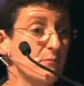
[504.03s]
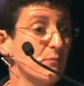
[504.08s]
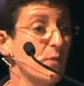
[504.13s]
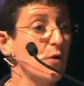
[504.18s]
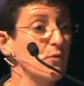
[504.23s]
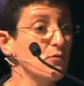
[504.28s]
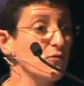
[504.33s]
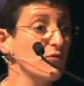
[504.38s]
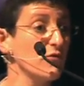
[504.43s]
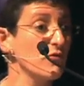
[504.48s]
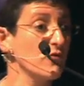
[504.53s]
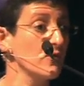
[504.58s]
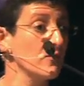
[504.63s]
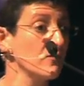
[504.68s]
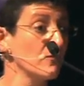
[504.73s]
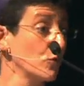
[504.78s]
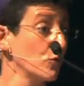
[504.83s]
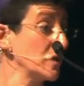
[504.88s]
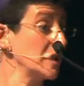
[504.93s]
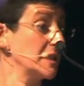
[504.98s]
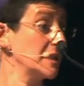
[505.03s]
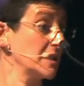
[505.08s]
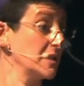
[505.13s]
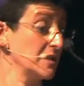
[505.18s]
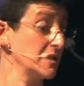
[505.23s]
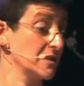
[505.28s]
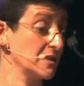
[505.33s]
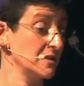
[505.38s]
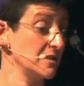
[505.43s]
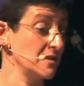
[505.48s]
both
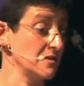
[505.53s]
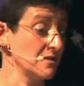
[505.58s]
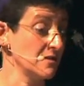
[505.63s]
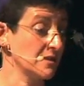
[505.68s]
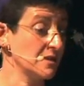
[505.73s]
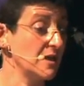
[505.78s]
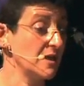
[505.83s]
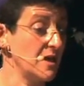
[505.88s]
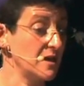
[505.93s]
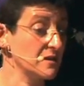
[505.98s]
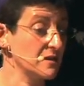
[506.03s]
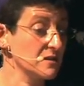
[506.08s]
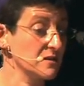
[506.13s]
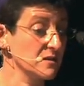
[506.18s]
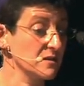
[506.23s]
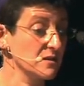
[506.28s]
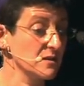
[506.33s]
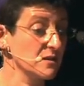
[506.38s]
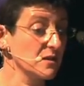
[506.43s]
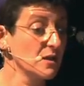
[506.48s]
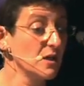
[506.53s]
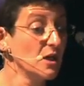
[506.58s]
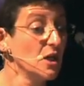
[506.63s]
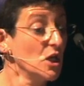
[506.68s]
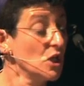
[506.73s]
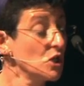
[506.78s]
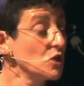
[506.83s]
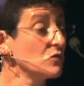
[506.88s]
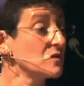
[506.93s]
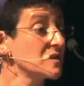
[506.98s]
voices in the text.
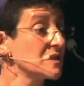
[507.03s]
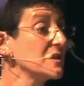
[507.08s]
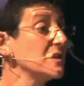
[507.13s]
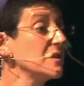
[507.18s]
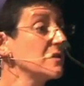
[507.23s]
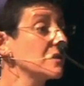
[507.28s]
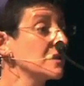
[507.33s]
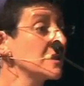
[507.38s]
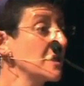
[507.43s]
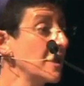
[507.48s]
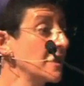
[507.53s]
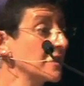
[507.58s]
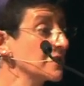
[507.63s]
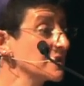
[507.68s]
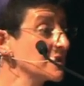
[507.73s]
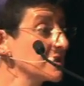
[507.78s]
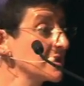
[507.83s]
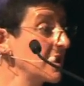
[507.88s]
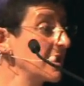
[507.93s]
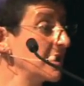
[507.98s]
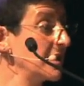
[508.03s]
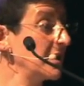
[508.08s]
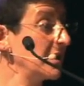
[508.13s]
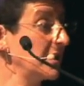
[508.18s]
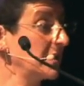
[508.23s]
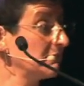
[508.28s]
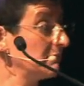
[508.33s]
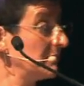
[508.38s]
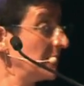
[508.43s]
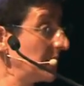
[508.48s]
You see the text
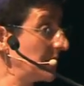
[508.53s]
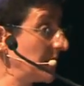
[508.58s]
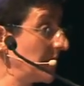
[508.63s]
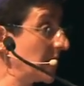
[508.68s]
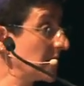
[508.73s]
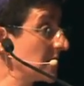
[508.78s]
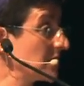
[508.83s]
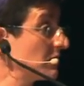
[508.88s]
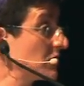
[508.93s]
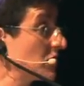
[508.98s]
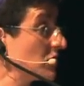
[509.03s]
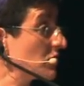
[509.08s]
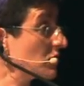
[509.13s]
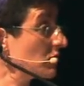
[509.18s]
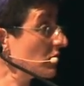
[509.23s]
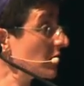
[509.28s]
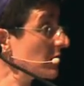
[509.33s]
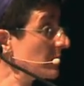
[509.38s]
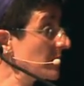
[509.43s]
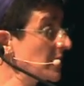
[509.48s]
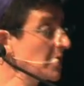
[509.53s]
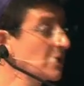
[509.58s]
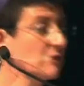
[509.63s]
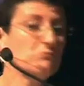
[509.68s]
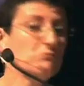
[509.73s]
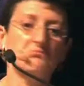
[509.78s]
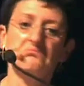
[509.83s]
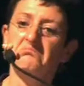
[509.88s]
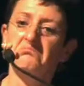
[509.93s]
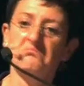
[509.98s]
saying at the end of Deuteronomy,
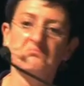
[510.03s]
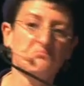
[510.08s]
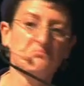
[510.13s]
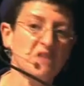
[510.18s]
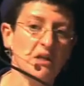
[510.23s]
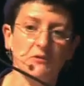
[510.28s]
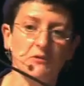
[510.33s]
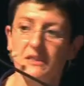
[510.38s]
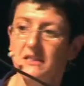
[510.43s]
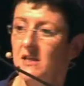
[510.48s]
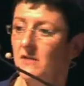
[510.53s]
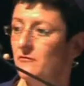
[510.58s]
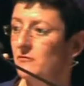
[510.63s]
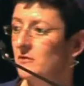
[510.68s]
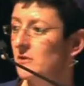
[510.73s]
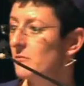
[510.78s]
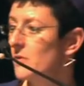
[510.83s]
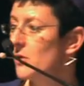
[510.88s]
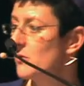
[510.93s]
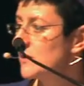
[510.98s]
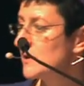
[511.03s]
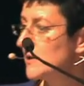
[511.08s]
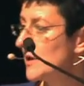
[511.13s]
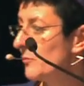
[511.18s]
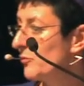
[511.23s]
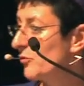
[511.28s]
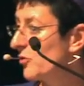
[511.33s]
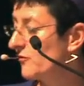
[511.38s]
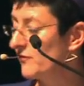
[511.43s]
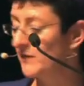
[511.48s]
there was never a
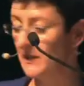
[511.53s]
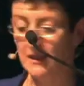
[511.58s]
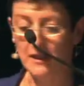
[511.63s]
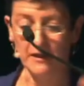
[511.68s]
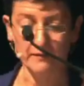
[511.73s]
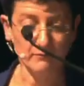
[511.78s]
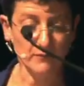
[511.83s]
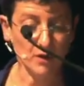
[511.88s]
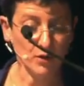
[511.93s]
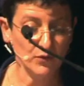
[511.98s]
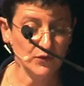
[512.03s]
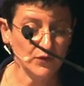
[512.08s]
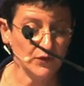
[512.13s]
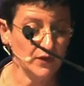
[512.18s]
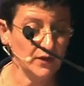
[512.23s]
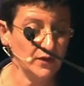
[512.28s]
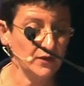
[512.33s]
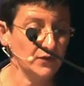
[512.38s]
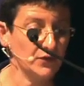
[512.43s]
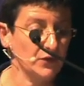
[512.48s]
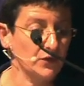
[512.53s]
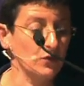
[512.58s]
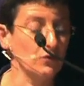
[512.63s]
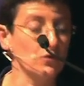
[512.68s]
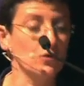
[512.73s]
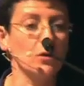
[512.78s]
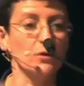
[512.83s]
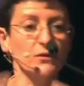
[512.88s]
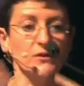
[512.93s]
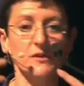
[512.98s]
prophet like Moses who
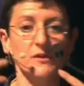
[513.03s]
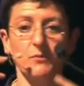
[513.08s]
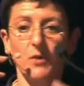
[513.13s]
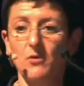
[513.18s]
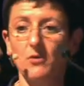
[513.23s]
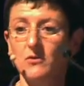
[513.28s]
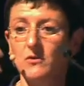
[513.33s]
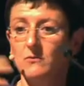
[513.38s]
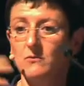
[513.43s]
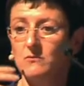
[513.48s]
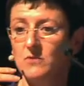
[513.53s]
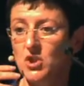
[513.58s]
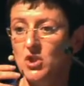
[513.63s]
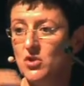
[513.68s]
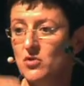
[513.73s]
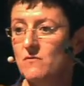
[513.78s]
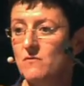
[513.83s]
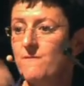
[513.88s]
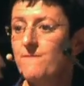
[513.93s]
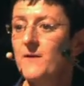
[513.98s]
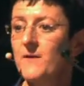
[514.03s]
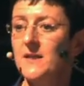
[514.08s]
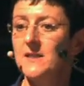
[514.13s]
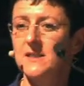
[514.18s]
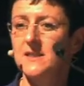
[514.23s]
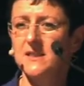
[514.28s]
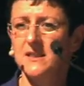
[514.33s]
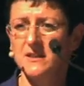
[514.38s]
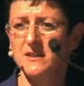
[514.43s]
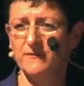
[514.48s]
God spoke to
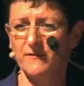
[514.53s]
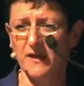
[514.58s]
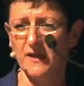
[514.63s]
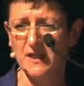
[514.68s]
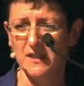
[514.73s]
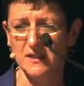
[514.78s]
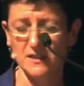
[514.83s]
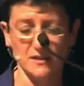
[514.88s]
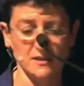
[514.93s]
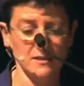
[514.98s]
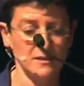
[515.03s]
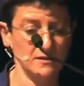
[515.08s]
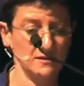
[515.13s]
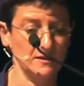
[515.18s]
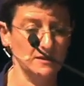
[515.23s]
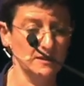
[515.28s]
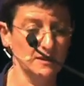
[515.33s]
face to face,